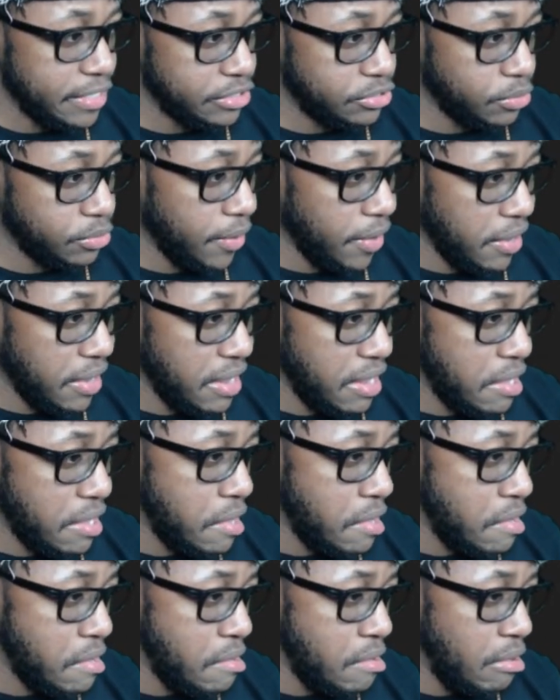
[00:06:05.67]
one
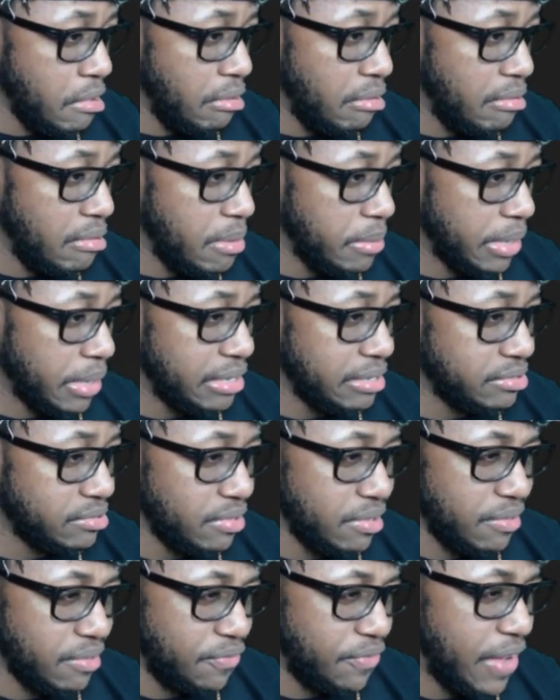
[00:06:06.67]

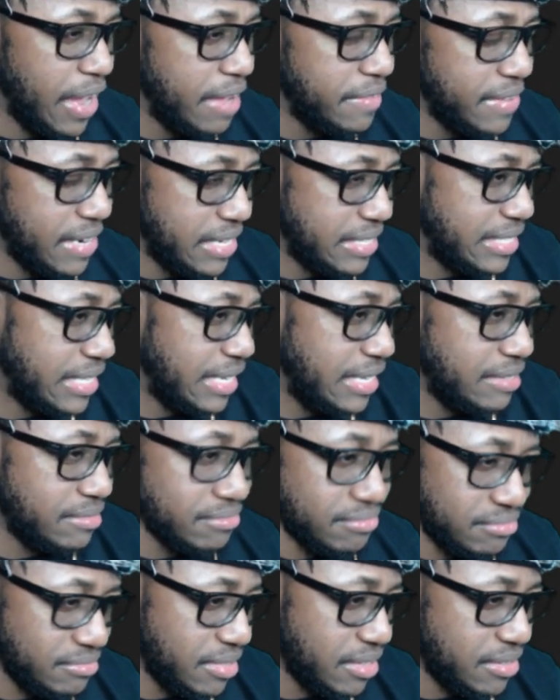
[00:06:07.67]
a 5 out of 10.
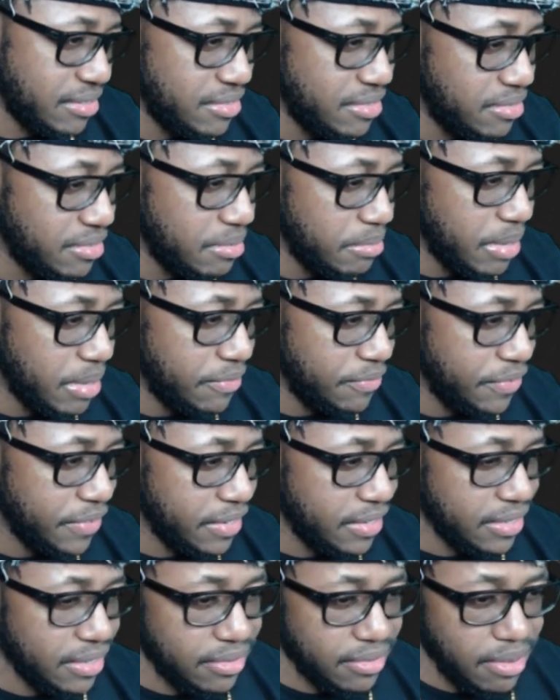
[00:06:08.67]
I don't know. I'm not
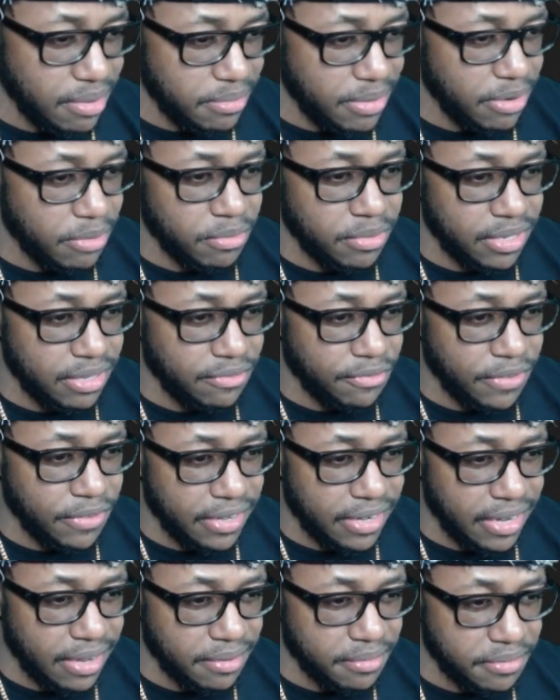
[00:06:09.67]
feeling it. I'm not really
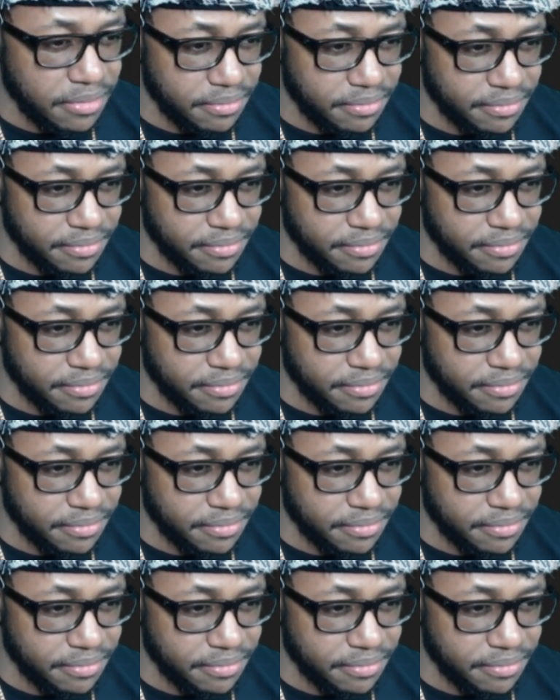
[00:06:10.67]
feeling that one.